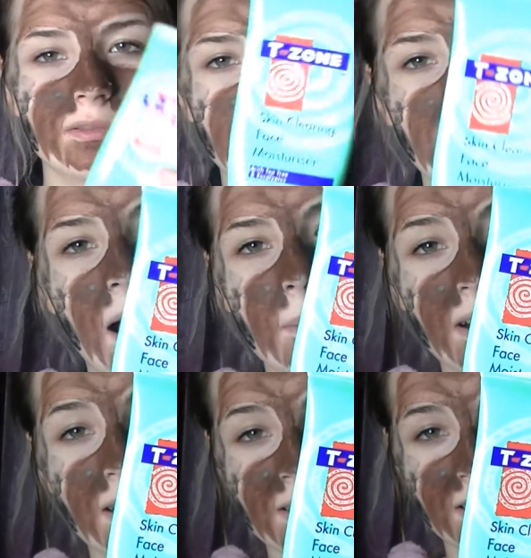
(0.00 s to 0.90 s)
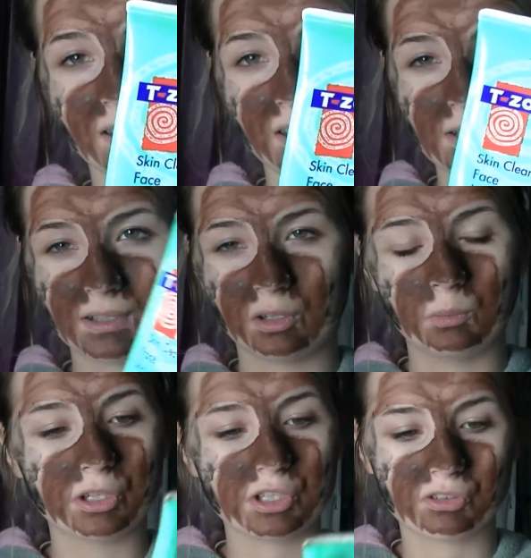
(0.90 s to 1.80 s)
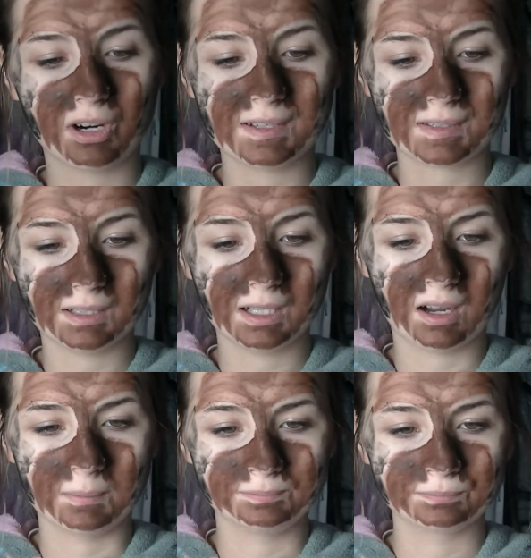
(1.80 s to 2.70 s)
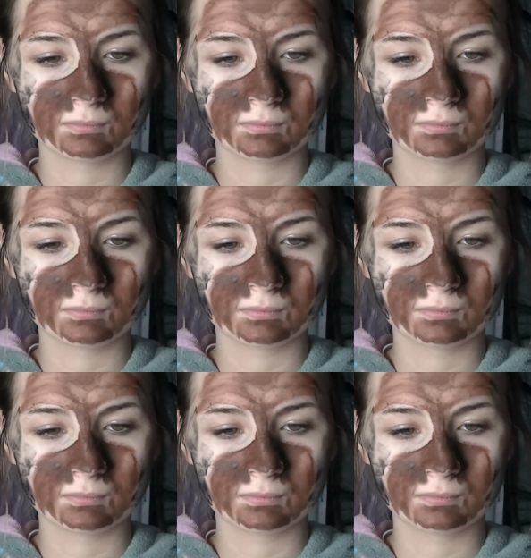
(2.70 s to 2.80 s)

for primer. It's a T-zone moisturiser.